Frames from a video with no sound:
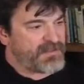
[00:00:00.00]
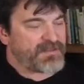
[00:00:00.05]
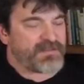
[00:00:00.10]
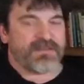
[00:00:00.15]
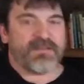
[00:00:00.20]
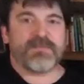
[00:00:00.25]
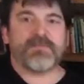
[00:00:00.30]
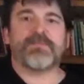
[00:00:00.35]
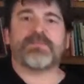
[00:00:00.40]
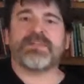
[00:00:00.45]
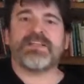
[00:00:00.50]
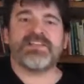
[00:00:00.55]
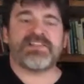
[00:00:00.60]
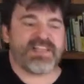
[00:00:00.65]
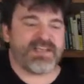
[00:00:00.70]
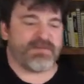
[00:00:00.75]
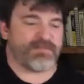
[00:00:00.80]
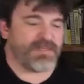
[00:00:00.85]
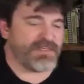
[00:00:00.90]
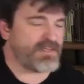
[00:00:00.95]
Please
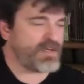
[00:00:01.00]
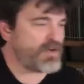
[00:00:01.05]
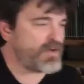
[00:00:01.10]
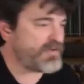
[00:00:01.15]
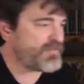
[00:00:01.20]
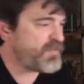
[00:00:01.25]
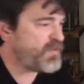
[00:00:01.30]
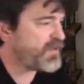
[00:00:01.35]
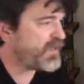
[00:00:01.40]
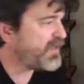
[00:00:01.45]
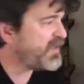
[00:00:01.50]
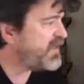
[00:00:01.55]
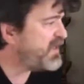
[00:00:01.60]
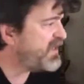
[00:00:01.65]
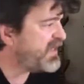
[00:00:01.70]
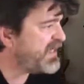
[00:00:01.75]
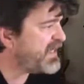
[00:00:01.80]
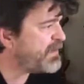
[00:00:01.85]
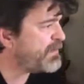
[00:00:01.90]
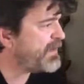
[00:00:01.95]
let me know if you can
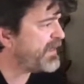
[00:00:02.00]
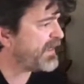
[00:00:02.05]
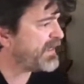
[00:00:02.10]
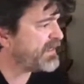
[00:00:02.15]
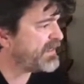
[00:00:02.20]
hear me.